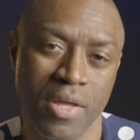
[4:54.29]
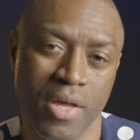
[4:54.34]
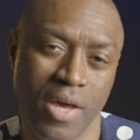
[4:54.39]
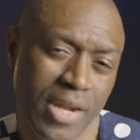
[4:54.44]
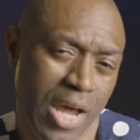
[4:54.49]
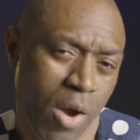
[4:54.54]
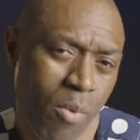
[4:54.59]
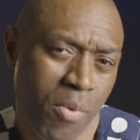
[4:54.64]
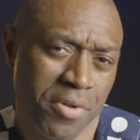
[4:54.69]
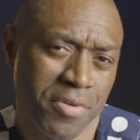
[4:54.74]

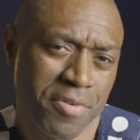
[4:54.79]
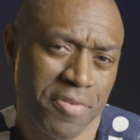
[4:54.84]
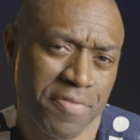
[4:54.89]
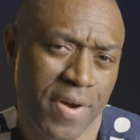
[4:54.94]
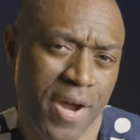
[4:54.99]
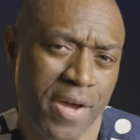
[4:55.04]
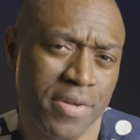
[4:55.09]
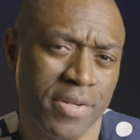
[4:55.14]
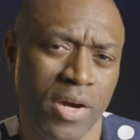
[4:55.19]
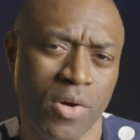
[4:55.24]
And I wanted to
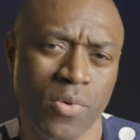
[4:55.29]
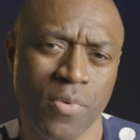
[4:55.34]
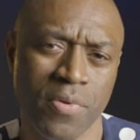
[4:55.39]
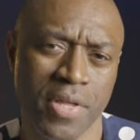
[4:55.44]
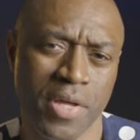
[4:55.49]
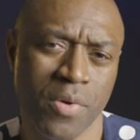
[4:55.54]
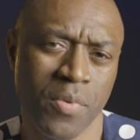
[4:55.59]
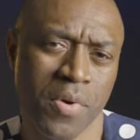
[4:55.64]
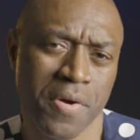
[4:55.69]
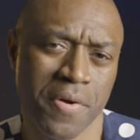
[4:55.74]
find out who
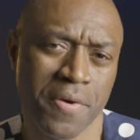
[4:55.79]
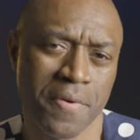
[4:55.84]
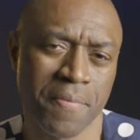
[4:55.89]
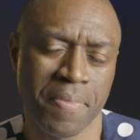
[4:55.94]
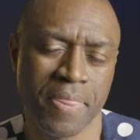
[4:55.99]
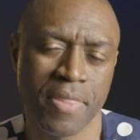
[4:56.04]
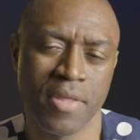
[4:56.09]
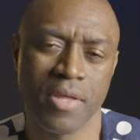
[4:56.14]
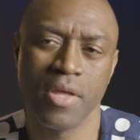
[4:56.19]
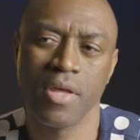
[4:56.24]
they were.
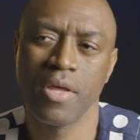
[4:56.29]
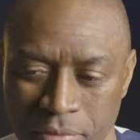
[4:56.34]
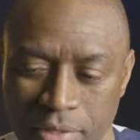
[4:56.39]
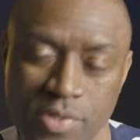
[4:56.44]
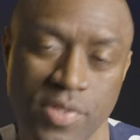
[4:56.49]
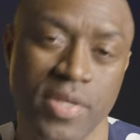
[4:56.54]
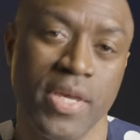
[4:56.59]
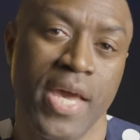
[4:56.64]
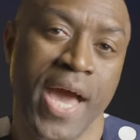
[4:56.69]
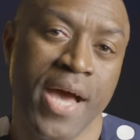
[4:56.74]

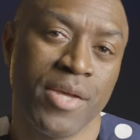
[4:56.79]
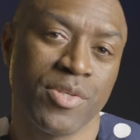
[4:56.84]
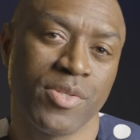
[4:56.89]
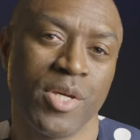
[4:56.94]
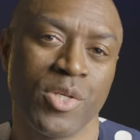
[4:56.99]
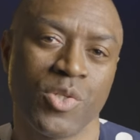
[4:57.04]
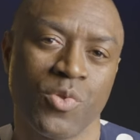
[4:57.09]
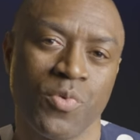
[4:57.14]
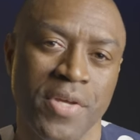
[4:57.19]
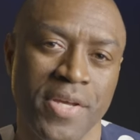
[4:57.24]
You see,
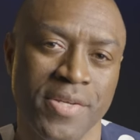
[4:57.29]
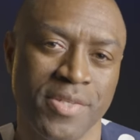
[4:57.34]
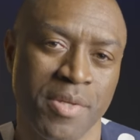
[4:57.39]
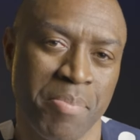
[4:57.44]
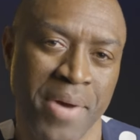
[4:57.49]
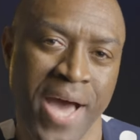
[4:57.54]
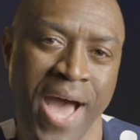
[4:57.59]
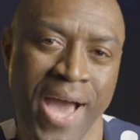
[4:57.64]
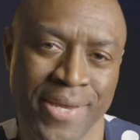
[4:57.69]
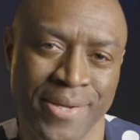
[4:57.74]
ancestry is a
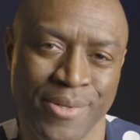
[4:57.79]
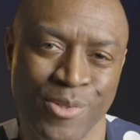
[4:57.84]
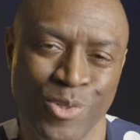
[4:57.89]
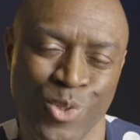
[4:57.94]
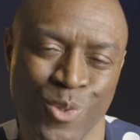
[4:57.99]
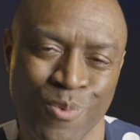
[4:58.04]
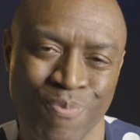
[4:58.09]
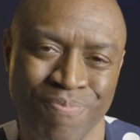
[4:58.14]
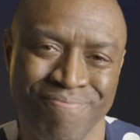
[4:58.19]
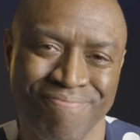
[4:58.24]

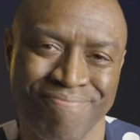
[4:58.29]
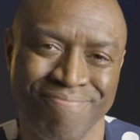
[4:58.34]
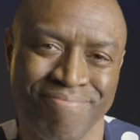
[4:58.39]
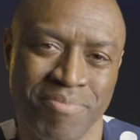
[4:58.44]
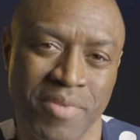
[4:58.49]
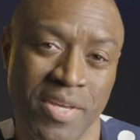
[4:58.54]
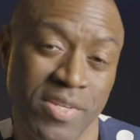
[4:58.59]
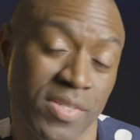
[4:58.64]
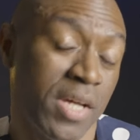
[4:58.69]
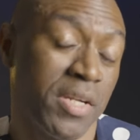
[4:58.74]
package.
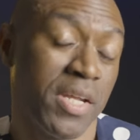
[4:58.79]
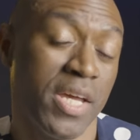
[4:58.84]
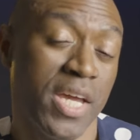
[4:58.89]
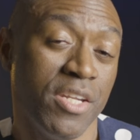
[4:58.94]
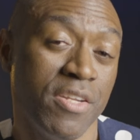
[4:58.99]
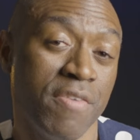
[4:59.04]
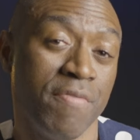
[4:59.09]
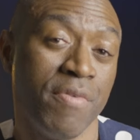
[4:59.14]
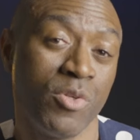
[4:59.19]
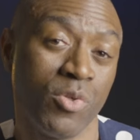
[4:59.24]
is not an
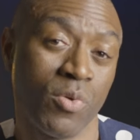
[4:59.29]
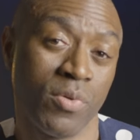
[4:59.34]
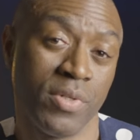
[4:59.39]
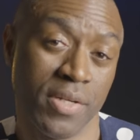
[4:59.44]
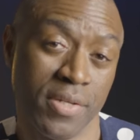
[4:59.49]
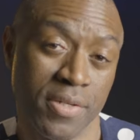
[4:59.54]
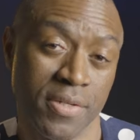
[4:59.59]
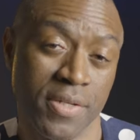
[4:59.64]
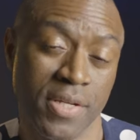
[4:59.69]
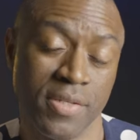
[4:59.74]
individual
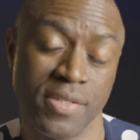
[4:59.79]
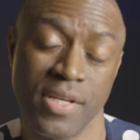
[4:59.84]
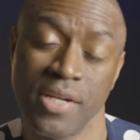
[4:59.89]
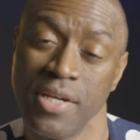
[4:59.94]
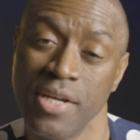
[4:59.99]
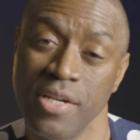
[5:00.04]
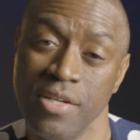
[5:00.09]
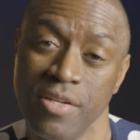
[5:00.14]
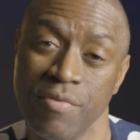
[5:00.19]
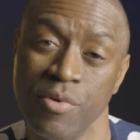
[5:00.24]
identity. It's not
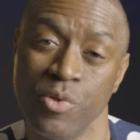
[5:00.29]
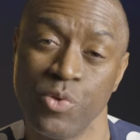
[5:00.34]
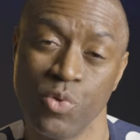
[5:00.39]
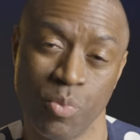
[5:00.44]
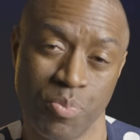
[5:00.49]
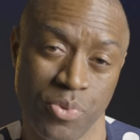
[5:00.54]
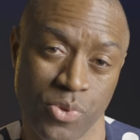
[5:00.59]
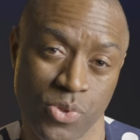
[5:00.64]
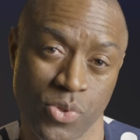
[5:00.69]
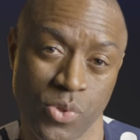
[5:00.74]
an
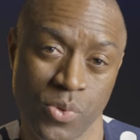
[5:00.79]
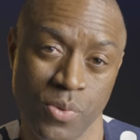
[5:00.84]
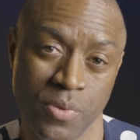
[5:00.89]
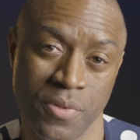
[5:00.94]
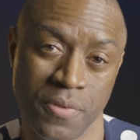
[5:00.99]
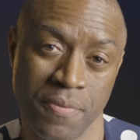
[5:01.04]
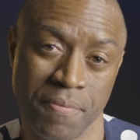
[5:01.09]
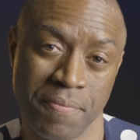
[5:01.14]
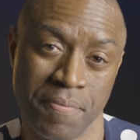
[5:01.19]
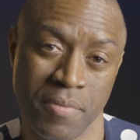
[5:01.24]
individual
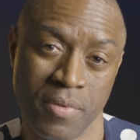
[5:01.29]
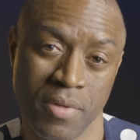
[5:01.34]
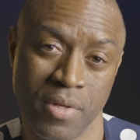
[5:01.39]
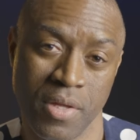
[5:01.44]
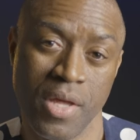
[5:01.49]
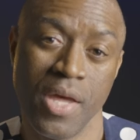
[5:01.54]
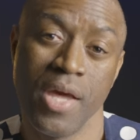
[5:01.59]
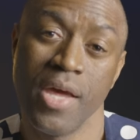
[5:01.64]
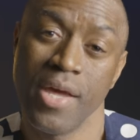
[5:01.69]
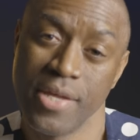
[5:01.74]
pursuit.
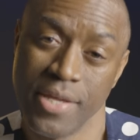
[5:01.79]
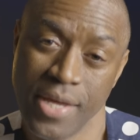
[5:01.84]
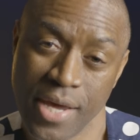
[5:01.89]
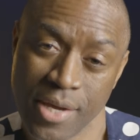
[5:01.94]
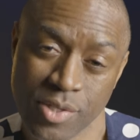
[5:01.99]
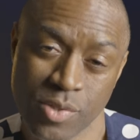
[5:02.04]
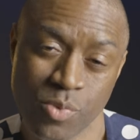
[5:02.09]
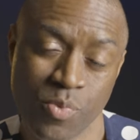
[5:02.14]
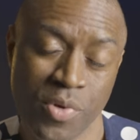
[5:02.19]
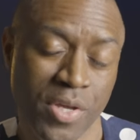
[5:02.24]

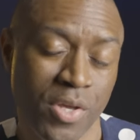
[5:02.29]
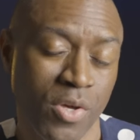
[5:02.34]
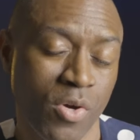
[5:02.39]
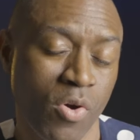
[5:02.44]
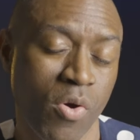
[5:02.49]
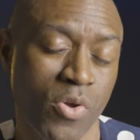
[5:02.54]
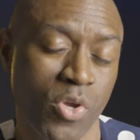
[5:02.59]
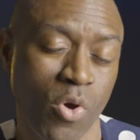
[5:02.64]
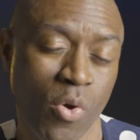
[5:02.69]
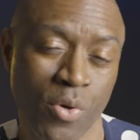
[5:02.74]
Yes, we can
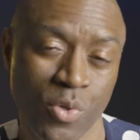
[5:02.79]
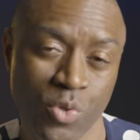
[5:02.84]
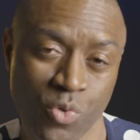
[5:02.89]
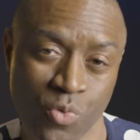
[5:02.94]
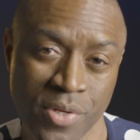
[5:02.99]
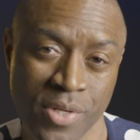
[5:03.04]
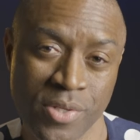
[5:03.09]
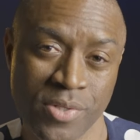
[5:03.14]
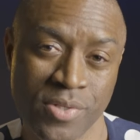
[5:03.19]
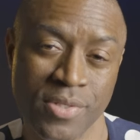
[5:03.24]
go on yoga
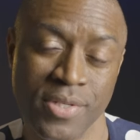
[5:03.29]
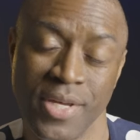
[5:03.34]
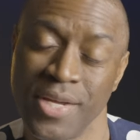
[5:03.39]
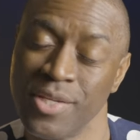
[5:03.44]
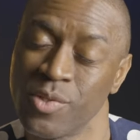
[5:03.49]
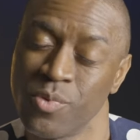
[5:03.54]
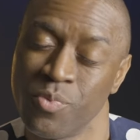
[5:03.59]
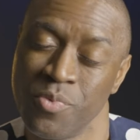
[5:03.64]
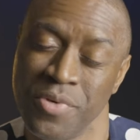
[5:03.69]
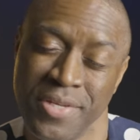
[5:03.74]
retreats.
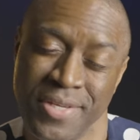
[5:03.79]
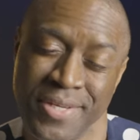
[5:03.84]
Yes, we